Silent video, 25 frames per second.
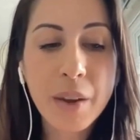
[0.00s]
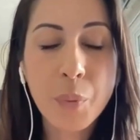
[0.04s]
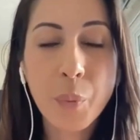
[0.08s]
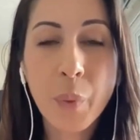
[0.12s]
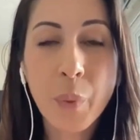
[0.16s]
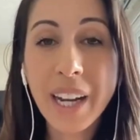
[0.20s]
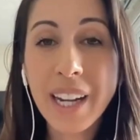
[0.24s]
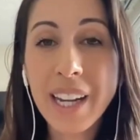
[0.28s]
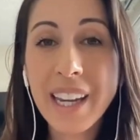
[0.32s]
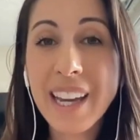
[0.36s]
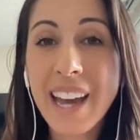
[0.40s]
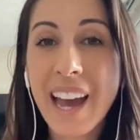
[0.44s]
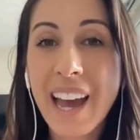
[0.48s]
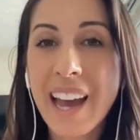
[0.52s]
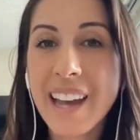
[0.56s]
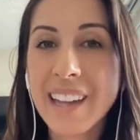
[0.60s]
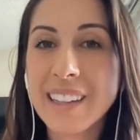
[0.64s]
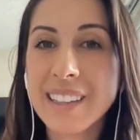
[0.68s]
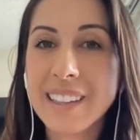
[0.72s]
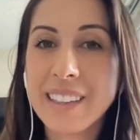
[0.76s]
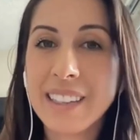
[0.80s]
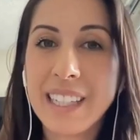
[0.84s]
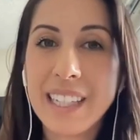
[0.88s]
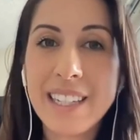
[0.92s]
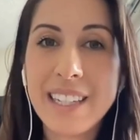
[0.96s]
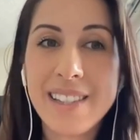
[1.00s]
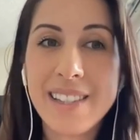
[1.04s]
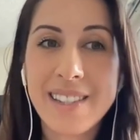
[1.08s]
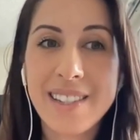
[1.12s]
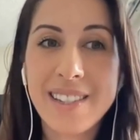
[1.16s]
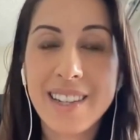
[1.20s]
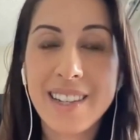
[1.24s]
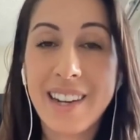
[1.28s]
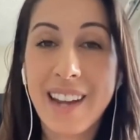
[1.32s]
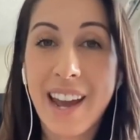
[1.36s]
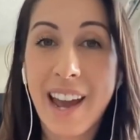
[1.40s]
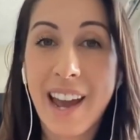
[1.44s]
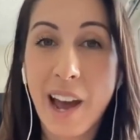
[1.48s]
waiting at
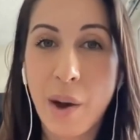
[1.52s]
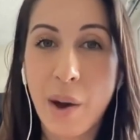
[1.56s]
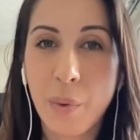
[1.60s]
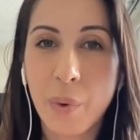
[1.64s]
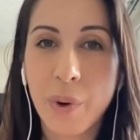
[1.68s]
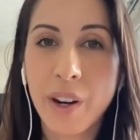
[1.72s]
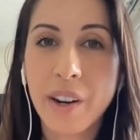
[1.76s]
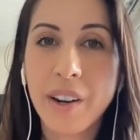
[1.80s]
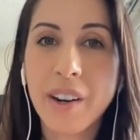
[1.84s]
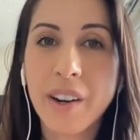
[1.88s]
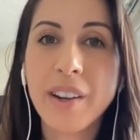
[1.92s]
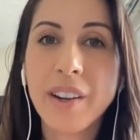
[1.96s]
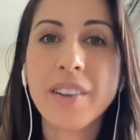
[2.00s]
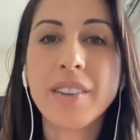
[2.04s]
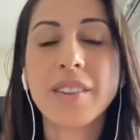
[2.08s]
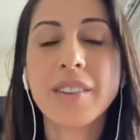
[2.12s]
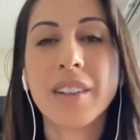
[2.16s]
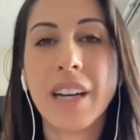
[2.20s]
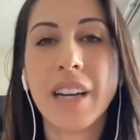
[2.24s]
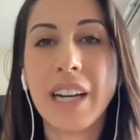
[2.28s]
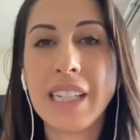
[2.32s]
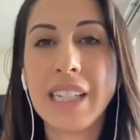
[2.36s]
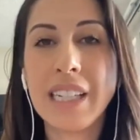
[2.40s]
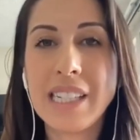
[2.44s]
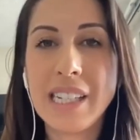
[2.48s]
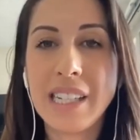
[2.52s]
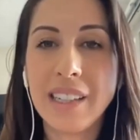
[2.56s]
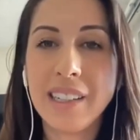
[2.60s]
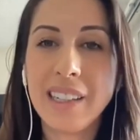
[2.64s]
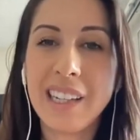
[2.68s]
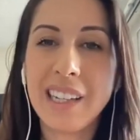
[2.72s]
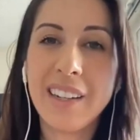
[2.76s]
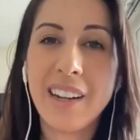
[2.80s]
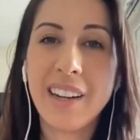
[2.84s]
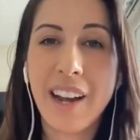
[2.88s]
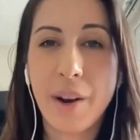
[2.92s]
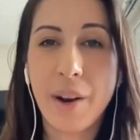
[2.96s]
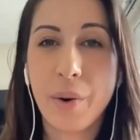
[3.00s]
least an hour,
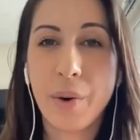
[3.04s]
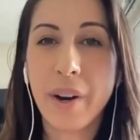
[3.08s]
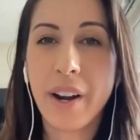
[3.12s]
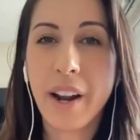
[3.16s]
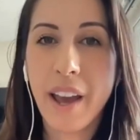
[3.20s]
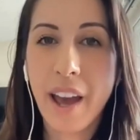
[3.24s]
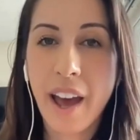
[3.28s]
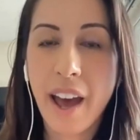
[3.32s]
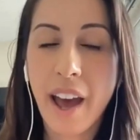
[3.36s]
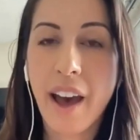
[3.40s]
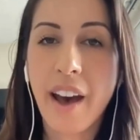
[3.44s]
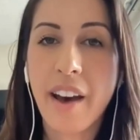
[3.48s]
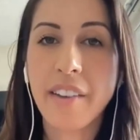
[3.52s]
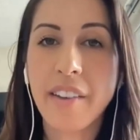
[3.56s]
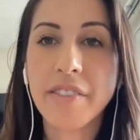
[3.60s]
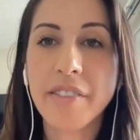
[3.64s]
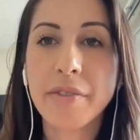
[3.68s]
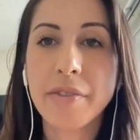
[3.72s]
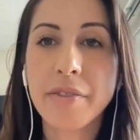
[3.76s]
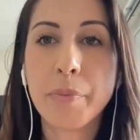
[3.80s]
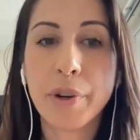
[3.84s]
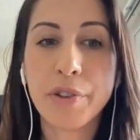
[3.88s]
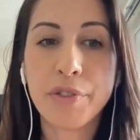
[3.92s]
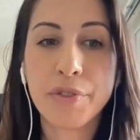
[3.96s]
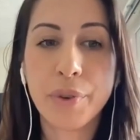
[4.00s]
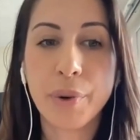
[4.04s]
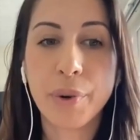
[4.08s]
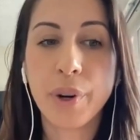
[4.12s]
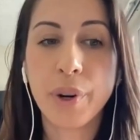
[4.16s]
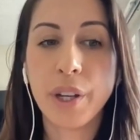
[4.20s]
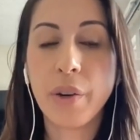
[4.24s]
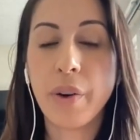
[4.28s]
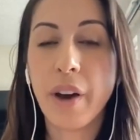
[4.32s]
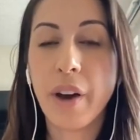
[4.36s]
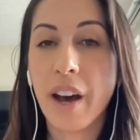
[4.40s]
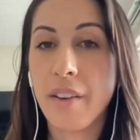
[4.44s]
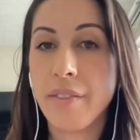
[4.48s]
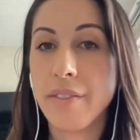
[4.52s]
ideally an hour and a half before
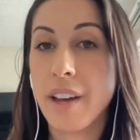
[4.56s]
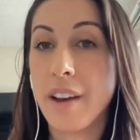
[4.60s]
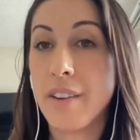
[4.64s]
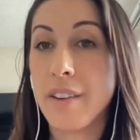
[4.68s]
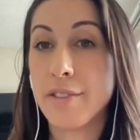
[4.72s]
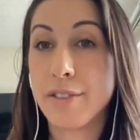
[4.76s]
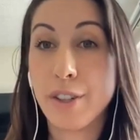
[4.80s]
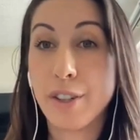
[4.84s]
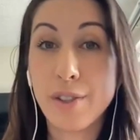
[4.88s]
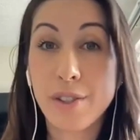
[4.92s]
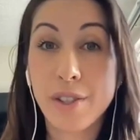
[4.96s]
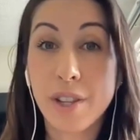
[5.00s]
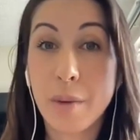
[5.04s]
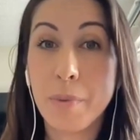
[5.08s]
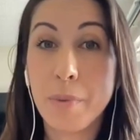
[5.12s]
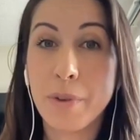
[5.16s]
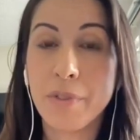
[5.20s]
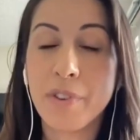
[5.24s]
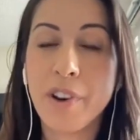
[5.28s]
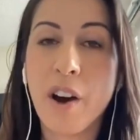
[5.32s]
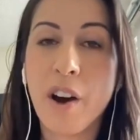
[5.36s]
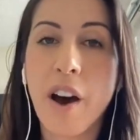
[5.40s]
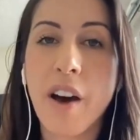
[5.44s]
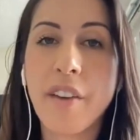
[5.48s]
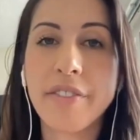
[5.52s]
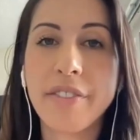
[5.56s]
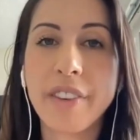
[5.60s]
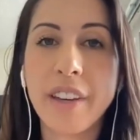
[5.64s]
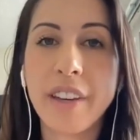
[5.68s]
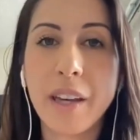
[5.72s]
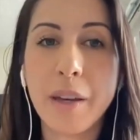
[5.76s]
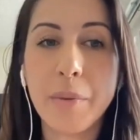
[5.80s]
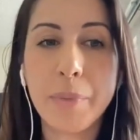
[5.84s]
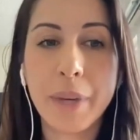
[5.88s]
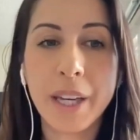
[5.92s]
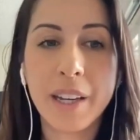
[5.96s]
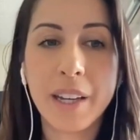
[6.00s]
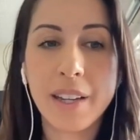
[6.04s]
you have that first cup of
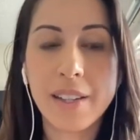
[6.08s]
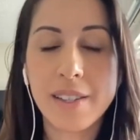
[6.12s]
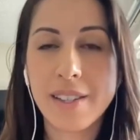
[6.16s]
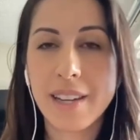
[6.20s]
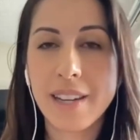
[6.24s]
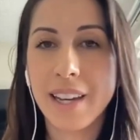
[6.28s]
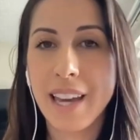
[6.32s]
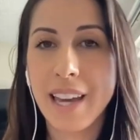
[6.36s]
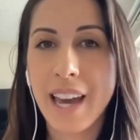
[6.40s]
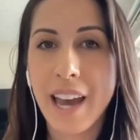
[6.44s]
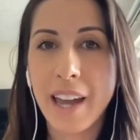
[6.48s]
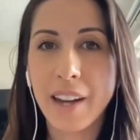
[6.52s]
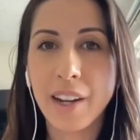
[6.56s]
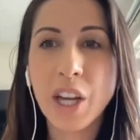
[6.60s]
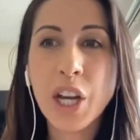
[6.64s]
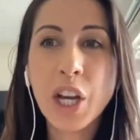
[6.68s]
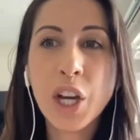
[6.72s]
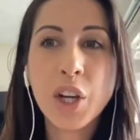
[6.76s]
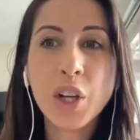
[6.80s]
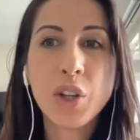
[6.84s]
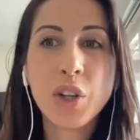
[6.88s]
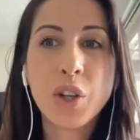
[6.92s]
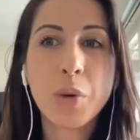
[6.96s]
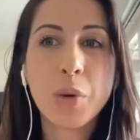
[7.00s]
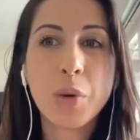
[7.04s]
coffee, because again,